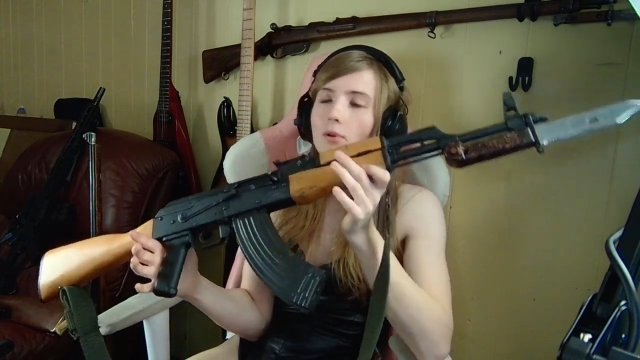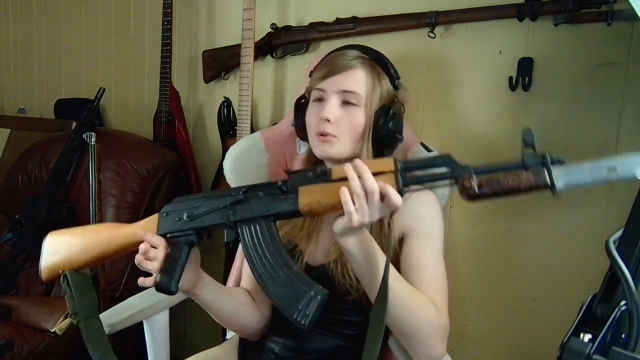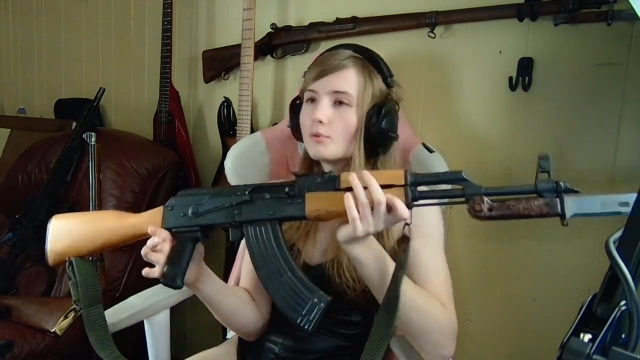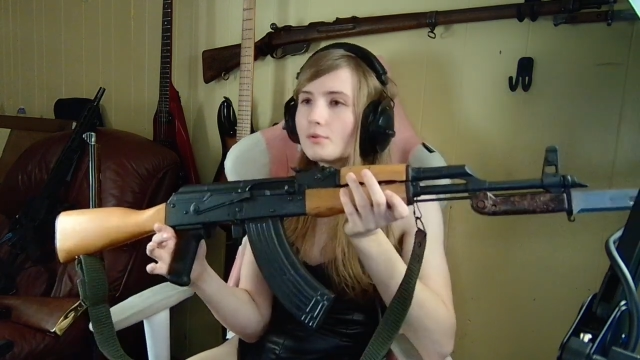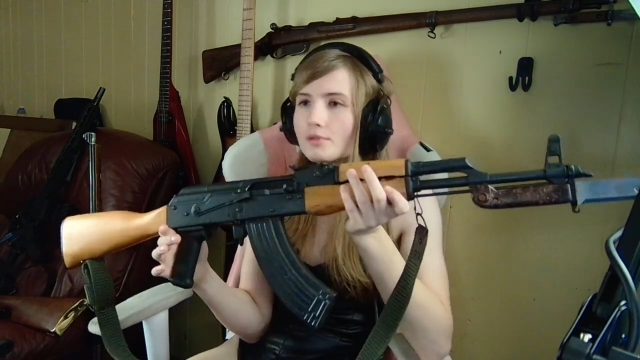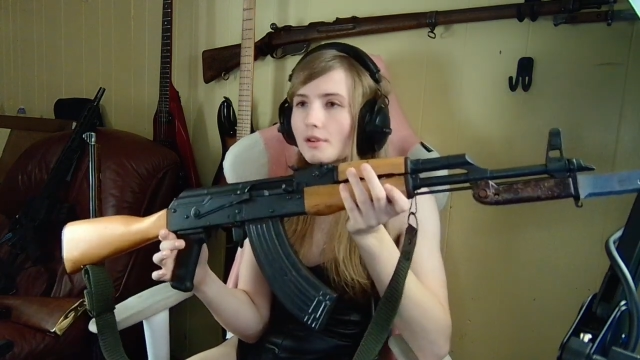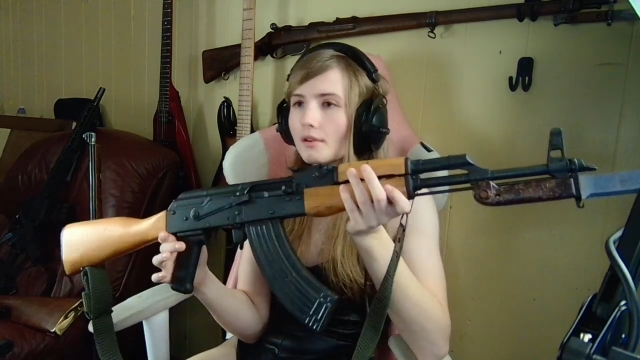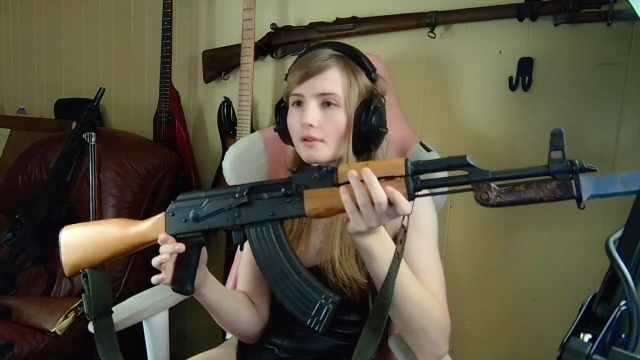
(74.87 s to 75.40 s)

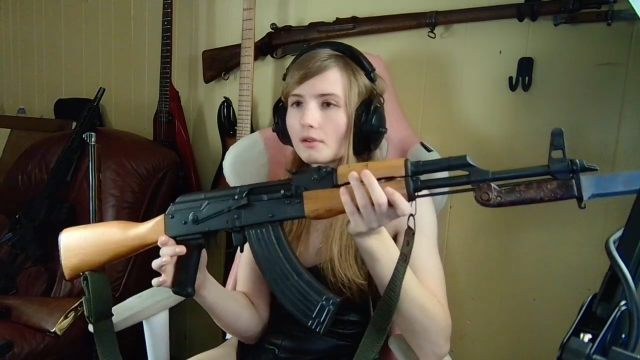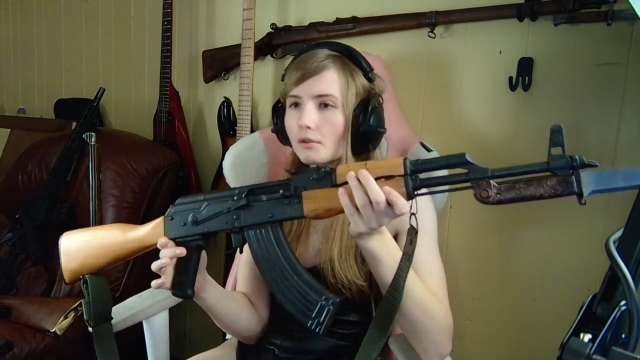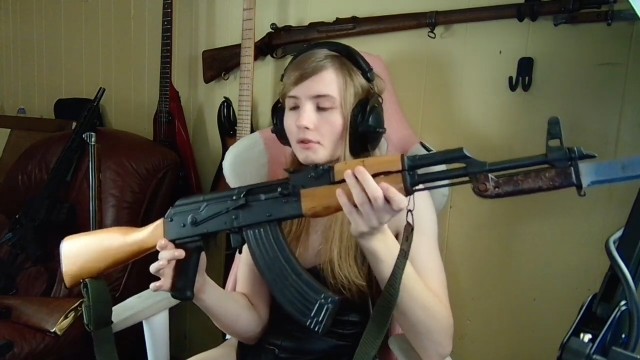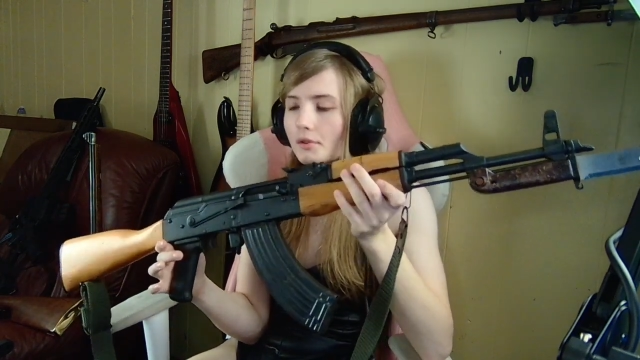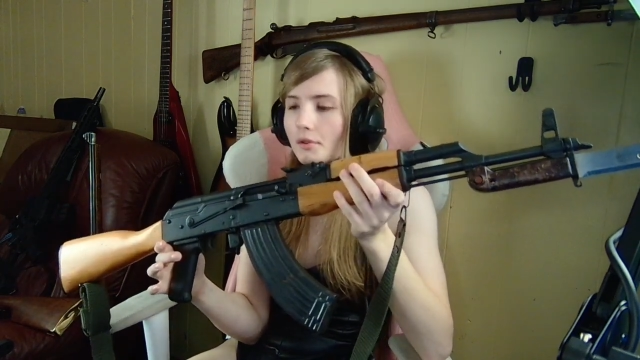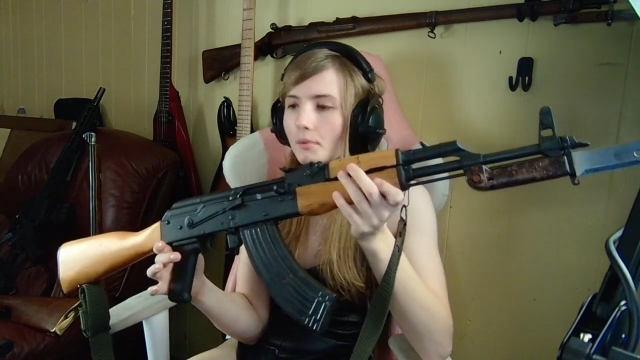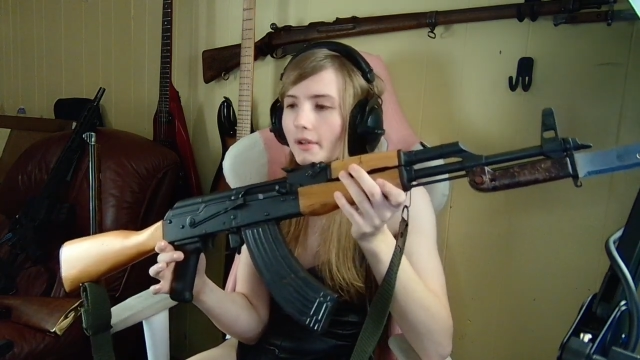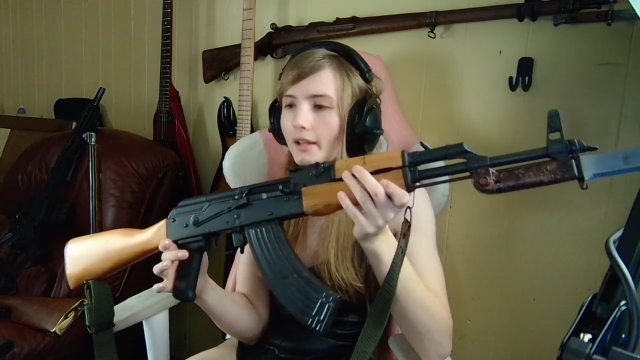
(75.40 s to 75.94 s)
news
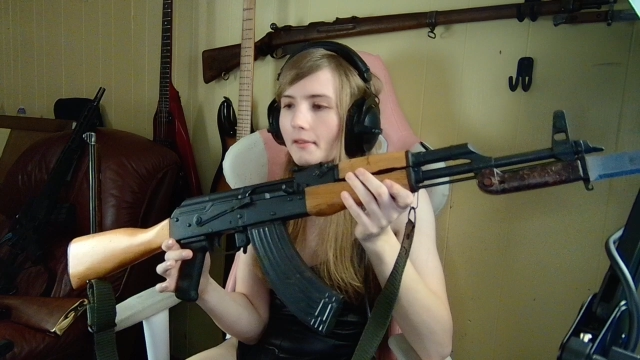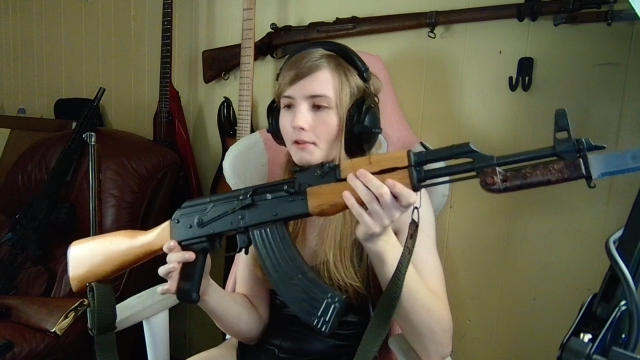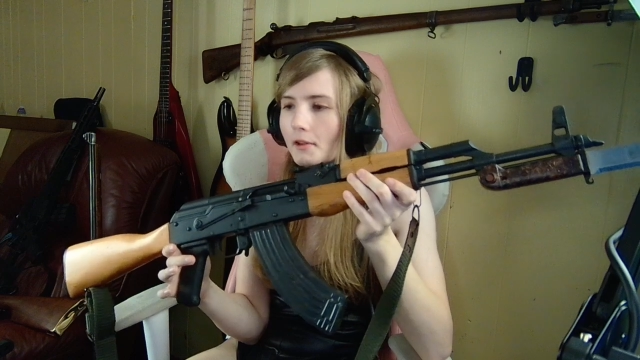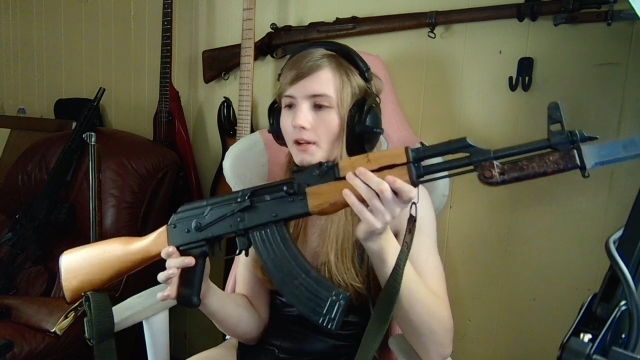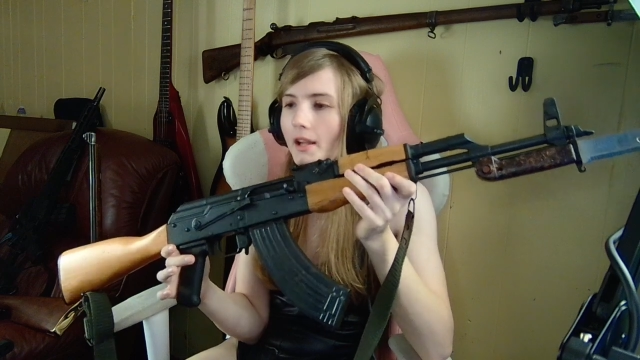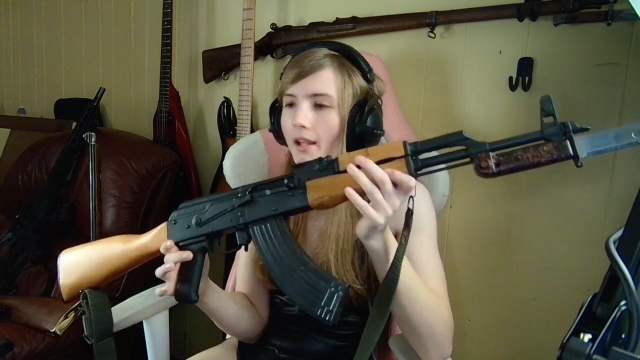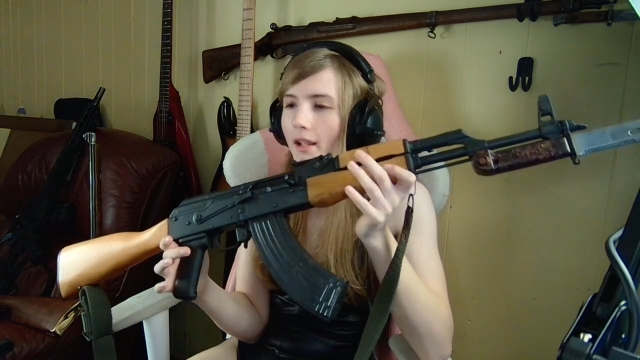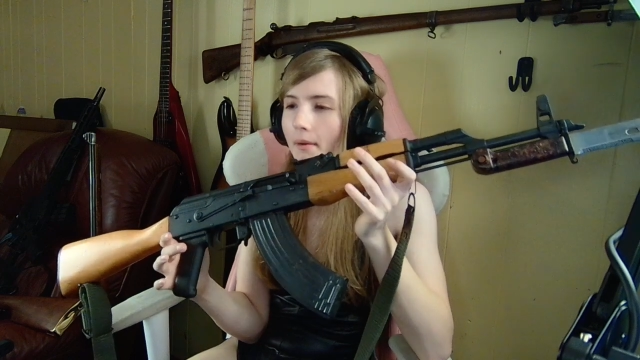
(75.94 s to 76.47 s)
articles or whatever,